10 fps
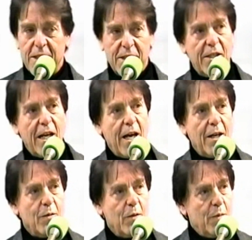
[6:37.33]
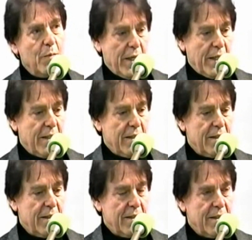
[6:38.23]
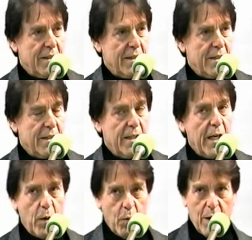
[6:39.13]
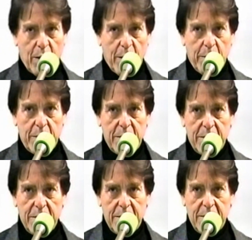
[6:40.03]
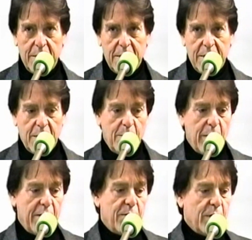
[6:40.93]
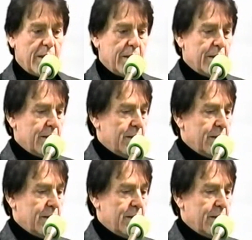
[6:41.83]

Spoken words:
is stand with me and welcomed my friend,